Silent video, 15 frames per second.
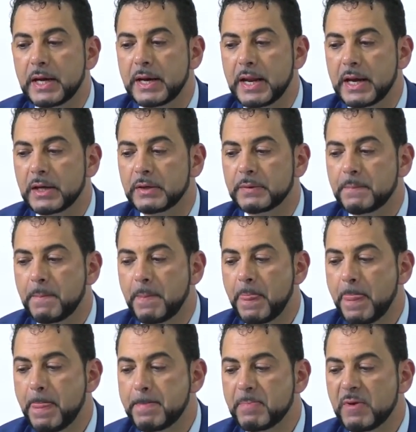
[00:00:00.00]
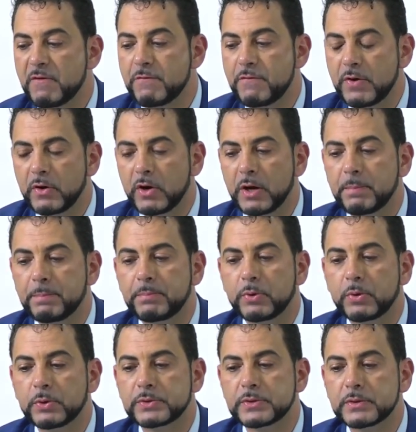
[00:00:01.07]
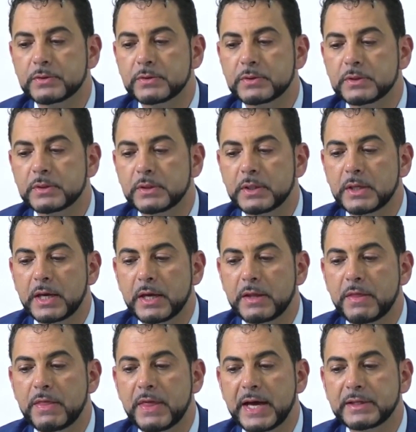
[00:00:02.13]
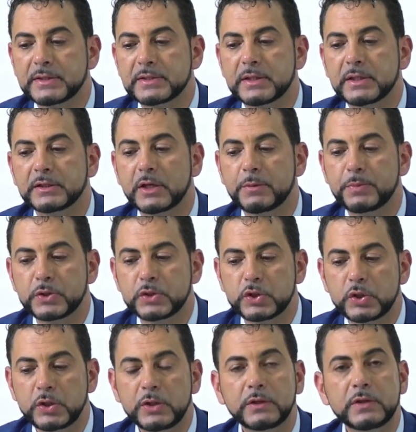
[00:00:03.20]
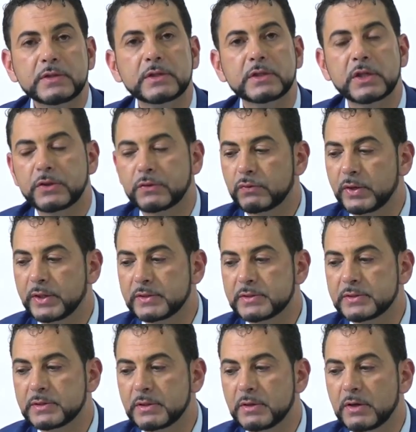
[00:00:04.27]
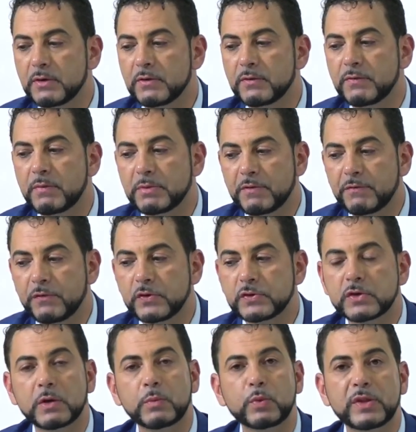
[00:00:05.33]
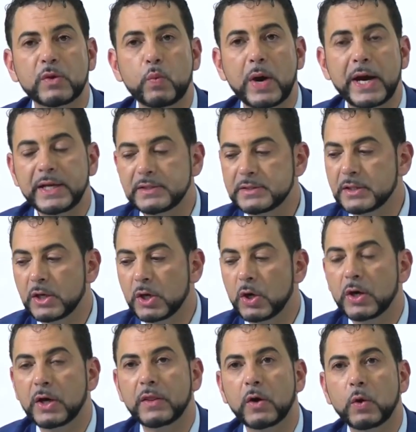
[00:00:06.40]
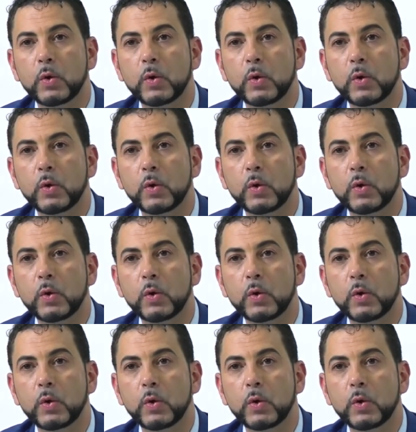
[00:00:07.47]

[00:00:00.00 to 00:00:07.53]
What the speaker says: Now, very important that the opportunities and the threats from the first column with the weight, they